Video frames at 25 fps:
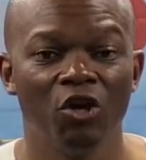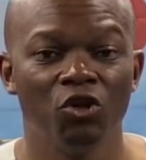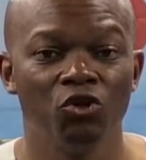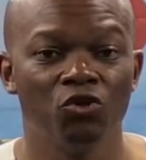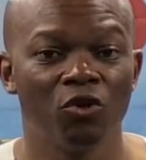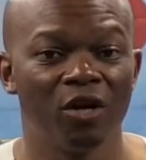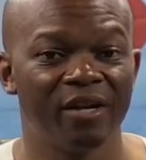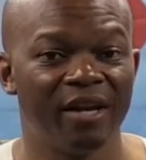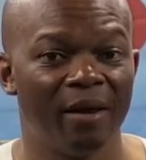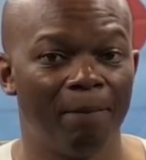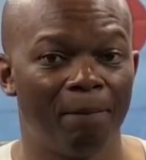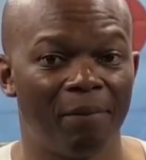
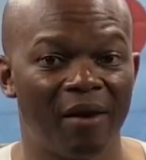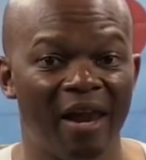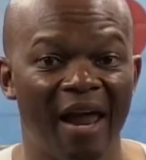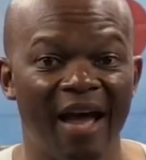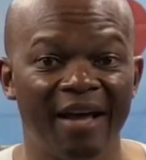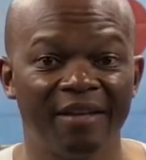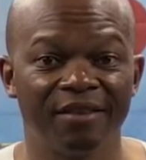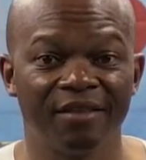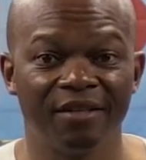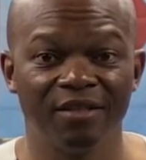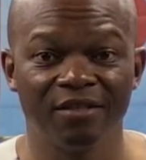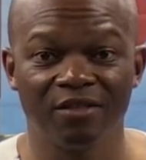You can
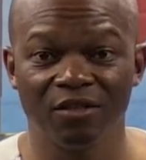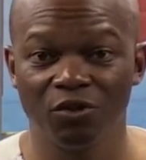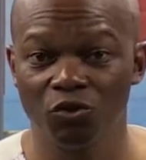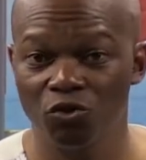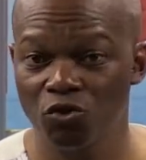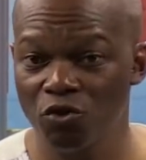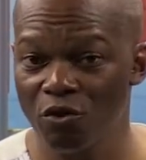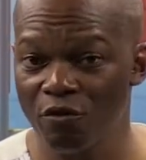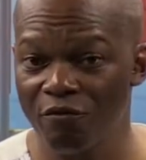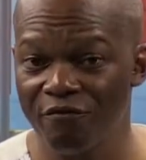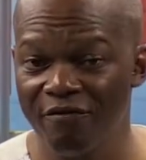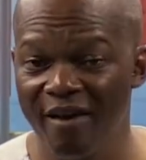apply these
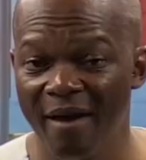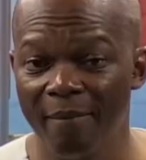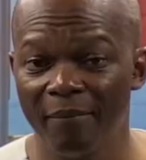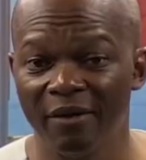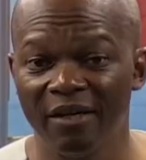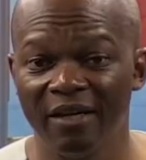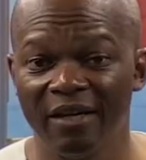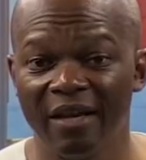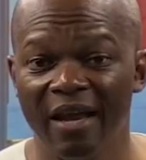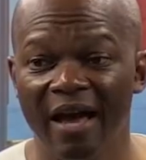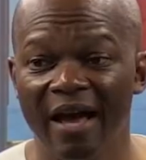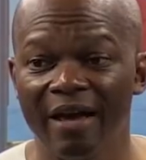into your
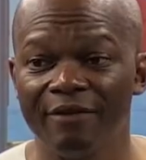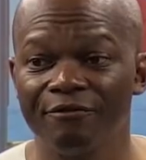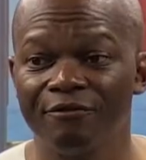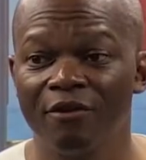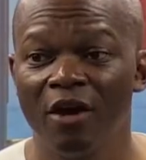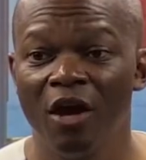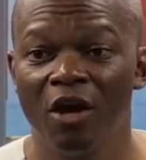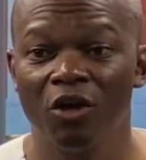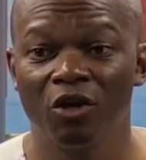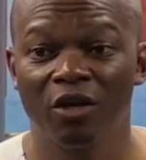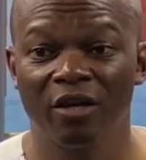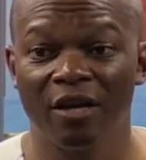family life.
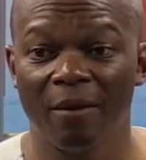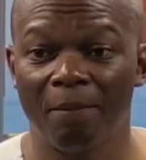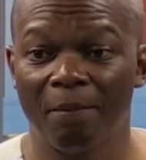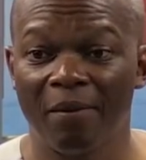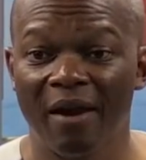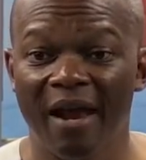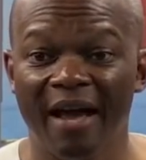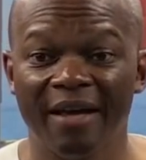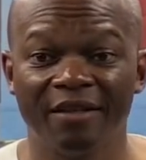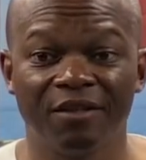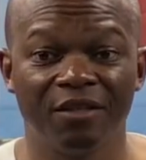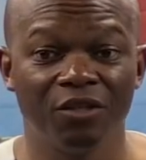You can
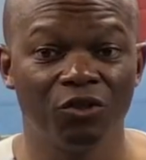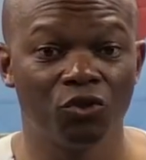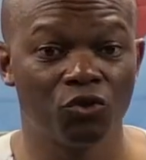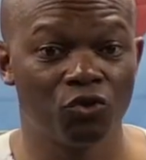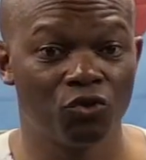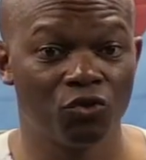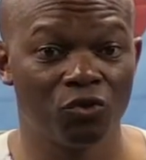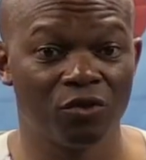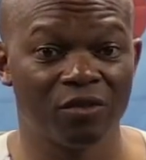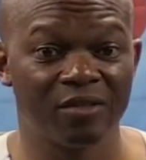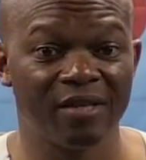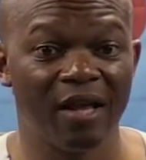apply these
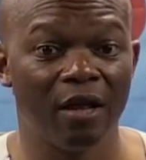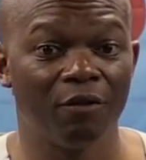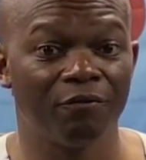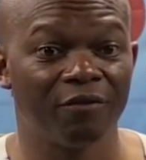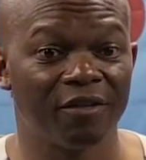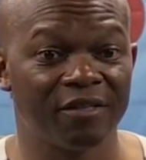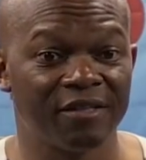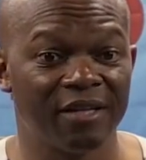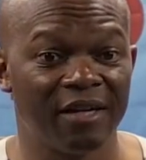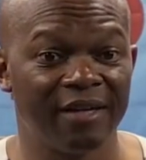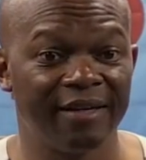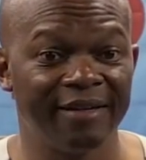to yourself
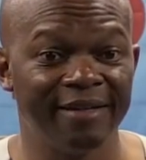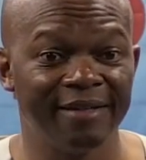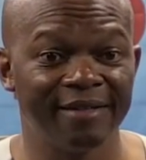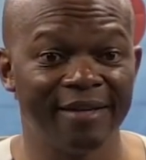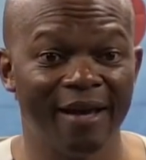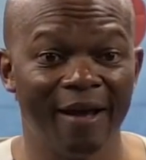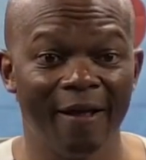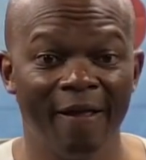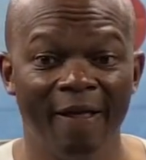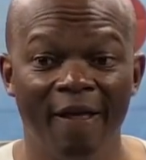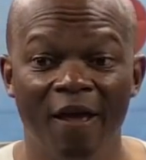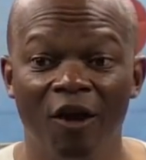as a
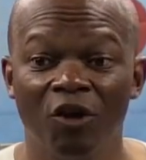leader.